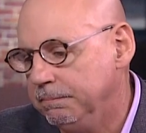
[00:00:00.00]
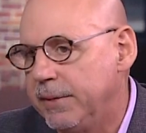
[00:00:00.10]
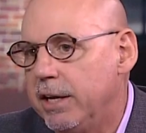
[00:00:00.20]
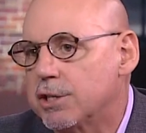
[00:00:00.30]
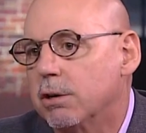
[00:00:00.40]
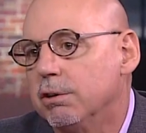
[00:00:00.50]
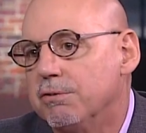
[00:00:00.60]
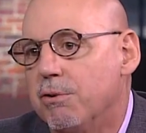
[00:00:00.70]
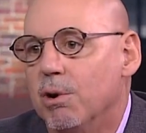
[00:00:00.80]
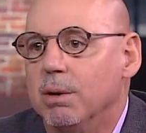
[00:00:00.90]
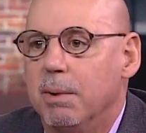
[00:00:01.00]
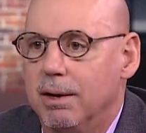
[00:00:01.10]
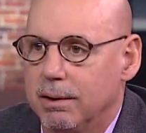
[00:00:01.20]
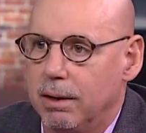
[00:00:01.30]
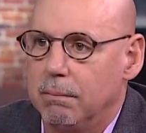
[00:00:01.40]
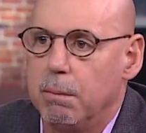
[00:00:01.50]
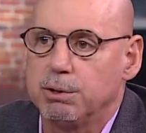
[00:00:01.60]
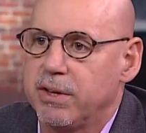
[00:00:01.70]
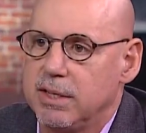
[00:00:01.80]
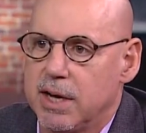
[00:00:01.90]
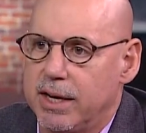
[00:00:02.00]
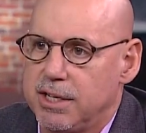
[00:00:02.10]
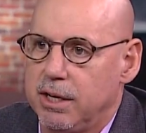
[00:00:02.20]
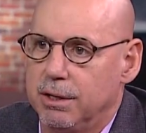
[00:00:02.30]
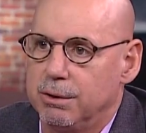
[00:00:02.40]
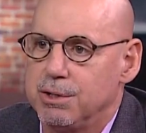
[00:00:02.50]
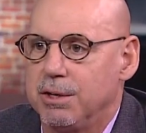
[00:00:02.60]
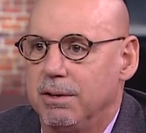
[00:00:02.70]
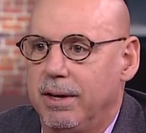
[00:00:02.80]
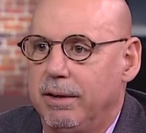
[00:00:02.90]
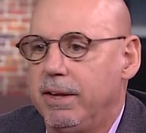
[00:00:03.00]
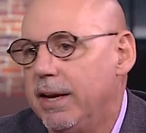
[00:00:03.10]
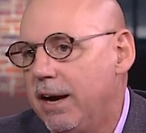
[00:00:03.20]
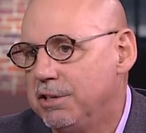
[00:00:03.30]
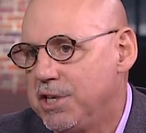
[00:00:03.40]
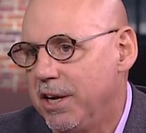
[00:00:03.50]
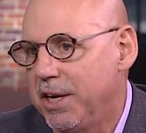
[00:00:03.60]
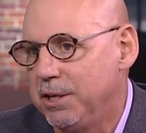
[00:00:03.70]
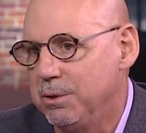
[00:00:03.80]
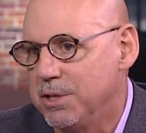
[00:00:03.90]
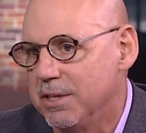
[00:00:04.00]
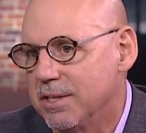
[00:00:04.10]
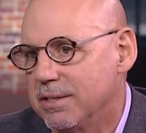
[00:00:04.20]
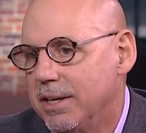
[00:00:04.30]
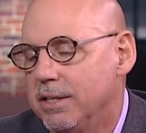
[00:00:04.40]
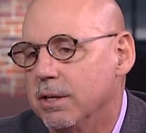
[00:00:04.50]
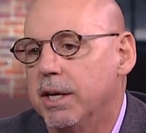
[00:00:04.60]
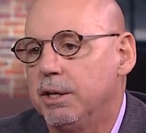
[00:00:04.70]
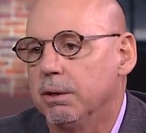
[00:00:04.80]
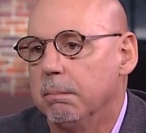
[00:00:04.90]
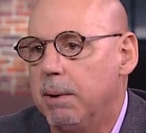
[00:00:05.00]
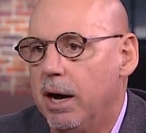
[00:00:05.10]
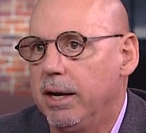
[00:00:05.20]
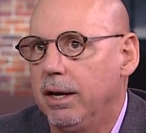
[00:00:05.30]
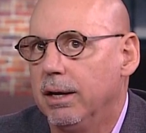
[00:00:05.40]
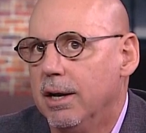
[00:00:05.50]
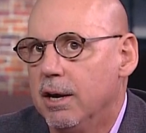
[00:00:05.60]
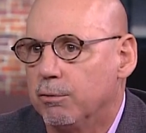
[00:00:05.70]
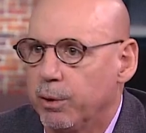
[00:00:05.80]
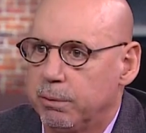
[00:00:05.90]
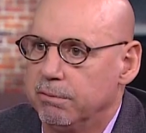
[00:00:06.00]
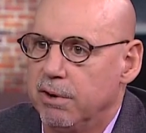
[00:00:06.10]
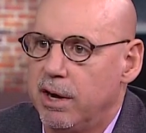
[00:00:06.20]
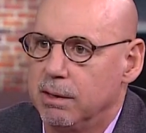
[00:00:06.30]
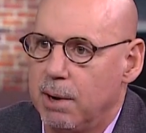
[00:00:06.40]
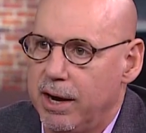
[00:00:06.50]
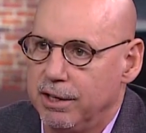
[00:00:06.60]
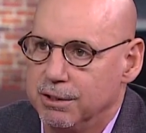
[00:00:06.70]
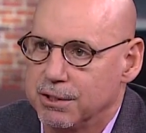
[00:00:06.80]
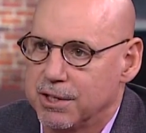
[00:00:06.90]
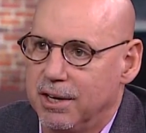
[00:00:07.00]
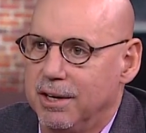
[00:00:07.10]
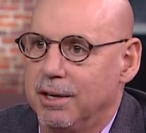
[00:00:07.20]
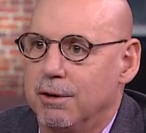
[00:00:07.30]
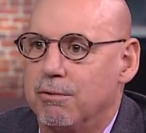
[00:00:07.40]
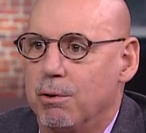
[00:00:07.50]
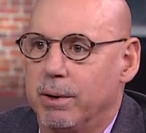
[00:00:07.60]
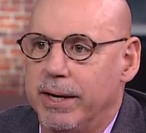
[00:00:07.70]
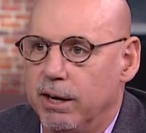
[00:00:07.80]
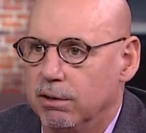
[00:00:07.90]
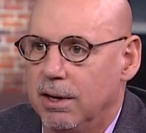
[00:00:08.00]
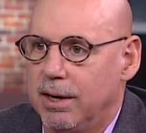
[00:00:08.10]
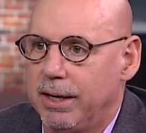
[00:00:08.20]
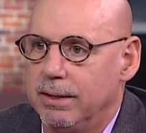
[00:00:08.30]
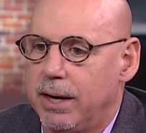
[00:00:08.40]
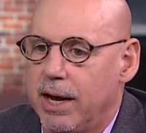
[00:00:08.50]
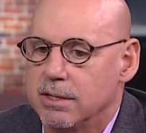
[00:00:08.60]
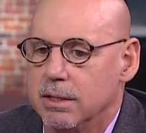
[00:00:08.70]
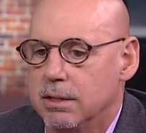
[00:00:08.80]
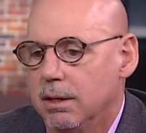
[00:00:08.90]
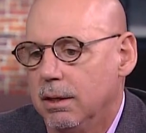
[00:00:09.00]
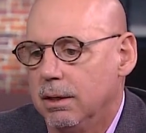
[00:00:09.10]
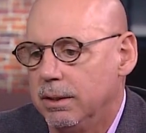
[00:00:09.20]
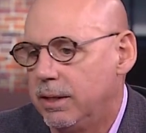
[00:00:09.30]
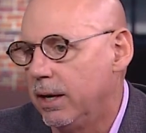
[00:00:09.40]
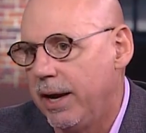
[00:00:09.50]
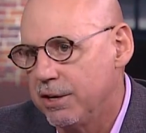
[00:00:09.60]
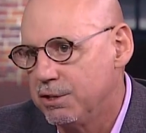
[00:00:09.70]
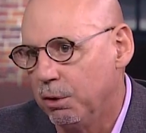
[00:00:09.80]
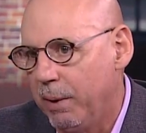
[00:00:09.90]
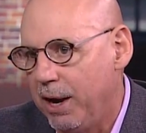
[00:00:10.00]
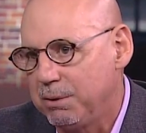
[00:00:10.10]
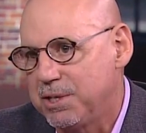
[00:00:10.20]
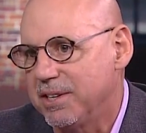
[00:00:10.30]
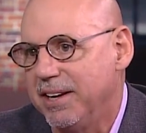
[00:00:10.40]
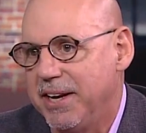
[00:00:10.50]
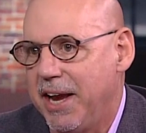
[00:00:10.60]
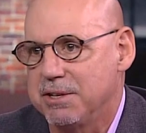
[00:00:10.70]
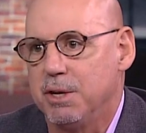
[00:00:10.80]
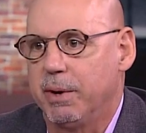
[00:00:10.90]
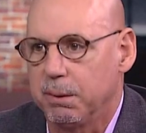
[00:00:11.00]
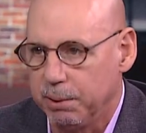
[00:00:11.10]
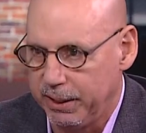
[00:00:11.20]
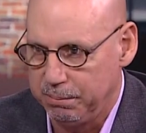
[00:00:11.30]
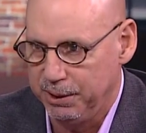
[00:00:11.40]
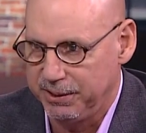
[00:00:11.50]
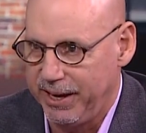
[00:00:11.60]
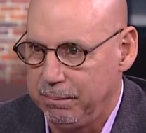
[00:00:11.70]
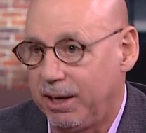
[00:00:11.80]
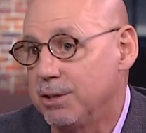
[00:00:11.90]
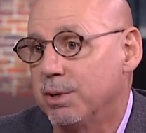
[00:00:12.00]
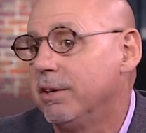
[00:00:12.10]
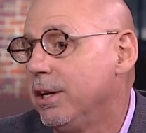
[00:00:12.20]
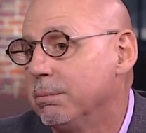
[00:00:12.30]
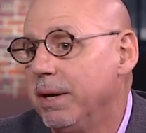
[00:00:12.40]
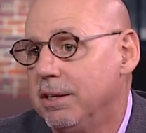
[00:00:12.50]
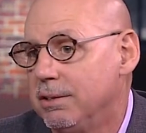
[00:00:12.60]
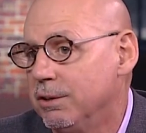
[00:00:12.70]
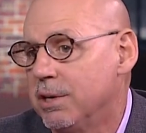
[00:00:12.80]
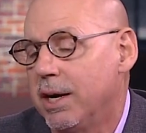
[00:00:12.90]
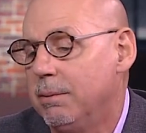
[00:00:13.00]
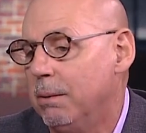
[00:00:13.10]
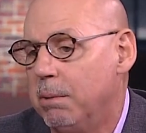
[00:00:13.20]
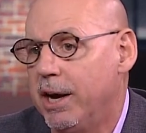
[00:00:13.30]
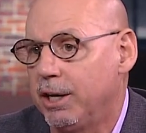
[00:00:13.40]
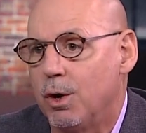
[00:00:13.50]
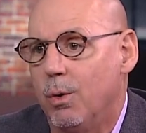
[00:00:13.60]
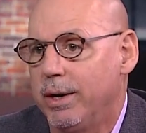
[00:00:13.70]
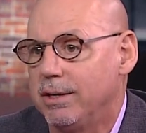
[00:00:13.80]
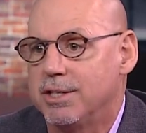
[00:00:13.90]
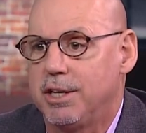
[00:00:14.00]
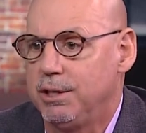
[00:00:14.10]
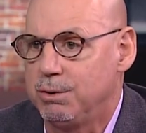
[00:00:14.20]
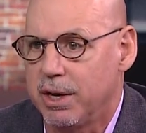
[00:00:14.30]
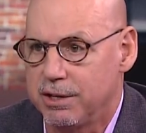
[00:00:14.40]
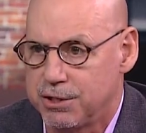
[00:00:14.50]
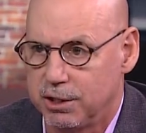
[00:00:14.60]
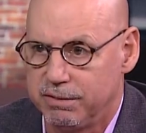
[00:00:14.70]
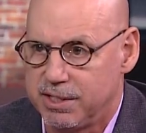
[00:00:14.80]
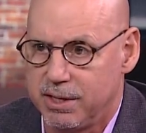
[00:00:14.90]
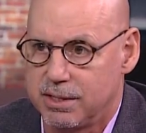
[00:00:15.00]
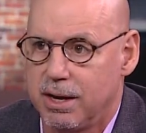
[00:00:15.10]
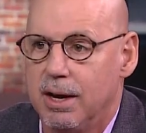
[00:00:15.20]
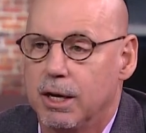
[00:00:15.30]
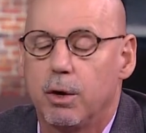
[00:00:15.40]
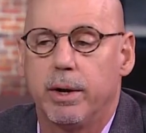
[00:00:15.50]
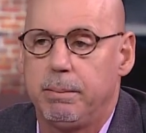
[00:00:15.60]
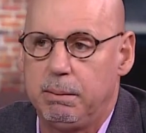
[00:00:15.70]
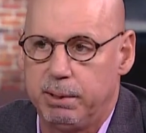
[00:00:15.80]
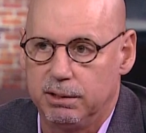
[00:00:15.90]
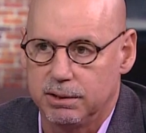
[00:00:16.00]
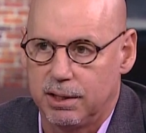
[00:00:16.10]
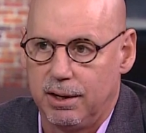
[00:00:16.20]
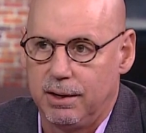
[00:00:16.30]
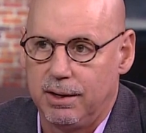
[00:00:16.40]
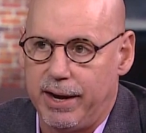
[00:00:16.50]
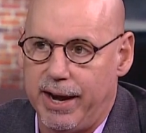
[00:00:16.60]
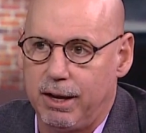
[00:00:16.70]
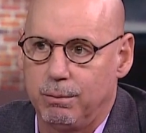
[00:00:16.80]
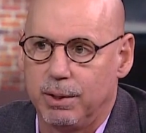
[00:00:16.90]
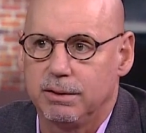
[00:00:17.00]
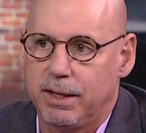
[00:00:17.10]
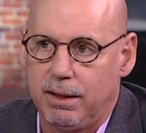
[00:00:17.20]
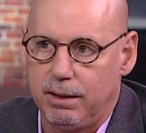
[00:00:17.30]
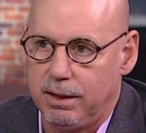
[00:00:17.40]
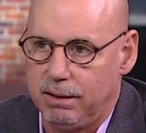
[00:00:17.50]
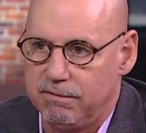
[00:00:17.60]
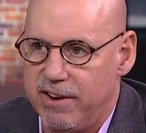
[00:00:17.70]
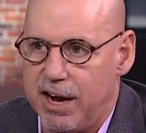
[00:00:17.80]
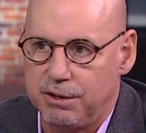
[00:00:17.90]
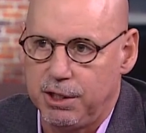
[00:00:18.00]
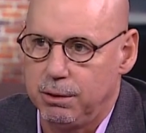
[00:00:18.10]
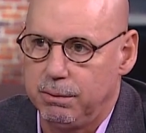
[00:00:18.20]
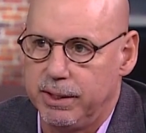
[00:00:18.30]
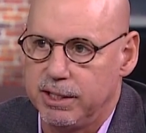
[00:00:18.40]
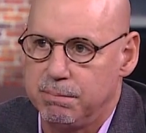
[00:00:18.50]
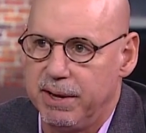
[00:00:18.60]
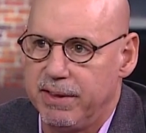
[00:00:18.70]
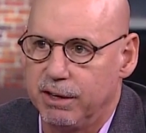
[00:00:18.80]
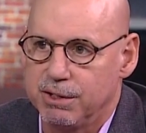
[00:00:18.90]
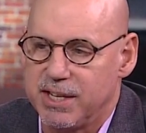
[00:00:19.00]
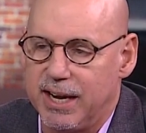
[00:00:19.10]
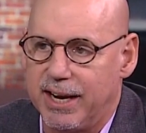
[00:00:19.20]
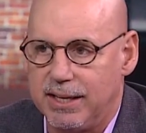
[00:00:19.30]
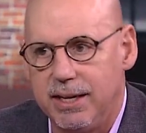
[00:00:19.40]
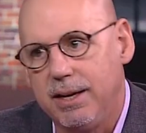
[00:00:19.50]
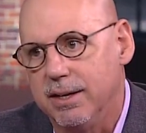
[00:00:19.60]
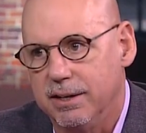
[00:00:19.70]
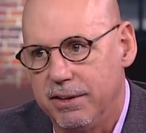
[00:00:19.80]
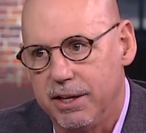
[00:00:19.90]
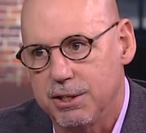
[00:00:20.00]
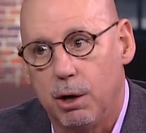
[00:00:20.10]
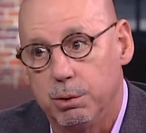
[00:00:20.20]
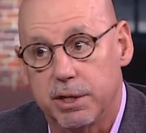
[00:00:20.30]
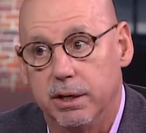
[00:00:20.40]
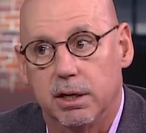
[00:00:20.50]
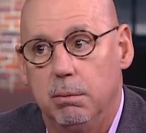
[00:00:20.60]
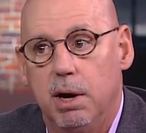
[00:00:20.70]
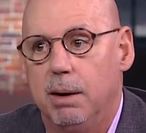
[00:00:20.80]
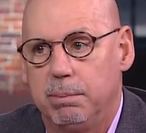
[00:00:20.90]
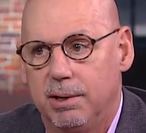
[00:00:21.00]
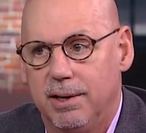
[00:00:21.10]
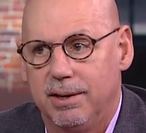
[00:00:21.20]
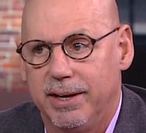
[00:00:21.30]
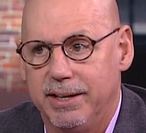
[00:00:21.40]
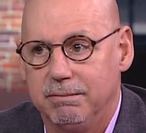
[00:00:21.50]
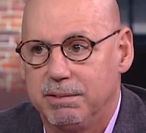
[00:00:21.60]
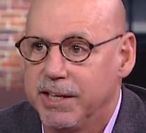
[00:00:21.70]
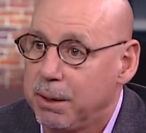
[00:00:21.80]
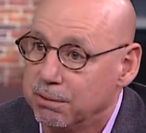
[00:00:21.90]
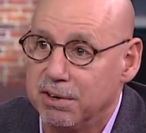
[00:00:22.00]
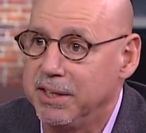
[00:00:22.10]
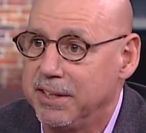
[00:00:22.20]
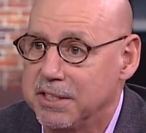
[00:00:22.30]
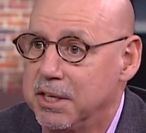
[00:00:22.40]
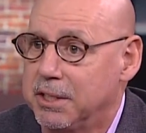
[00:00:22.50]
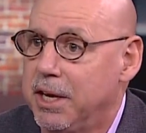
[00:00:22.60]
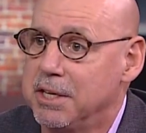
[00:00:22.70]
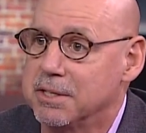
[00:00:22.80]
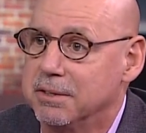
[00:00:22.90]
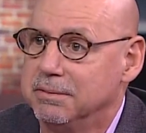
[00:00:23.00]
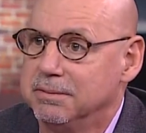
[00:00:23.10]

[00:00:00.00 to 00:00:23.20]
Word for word: in its current form, most of these ICOs, the analogy I use is it's like you're buying frequent flyer miles for an airline that hasn't that has no routes and has no airplane built yet. Because really, you're being you're talking about buying coins to use on a service that's going to be built, and really the value that has been there is the idea that it's always going to go up. And today we're finding that's not the case.